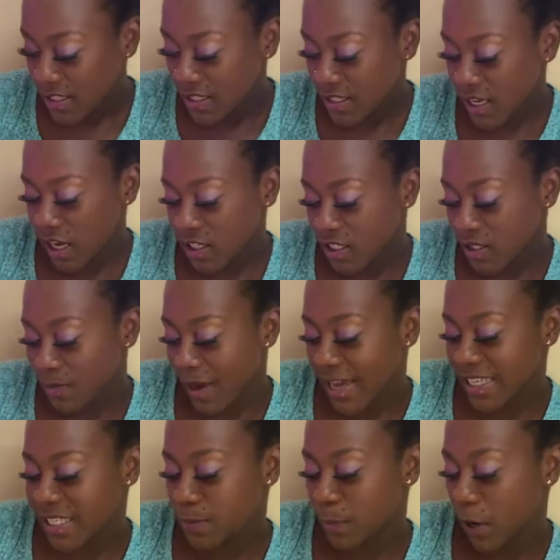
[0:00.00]
Touch
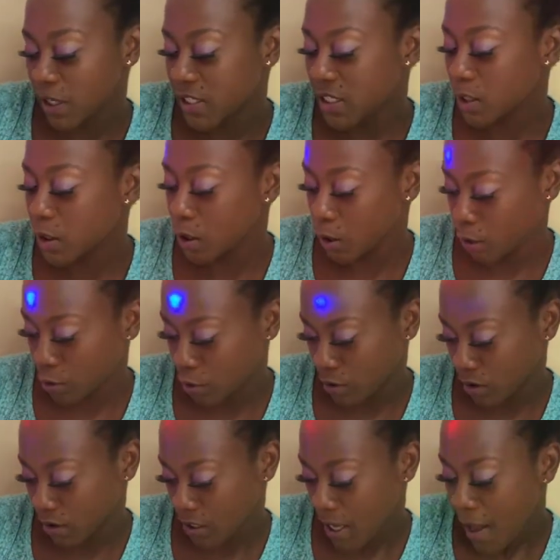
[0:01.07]
my spotted
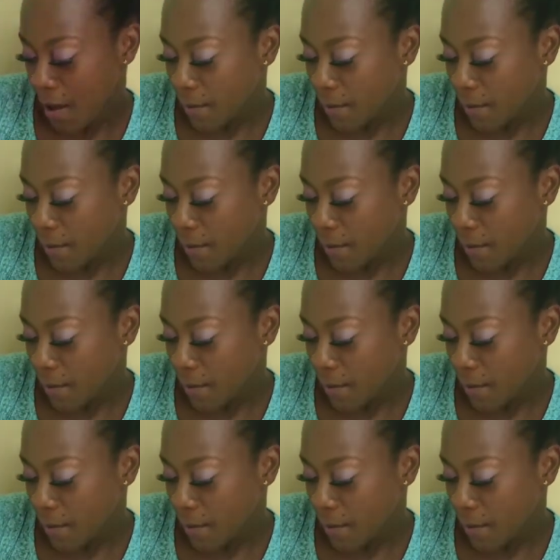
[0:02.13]
coat.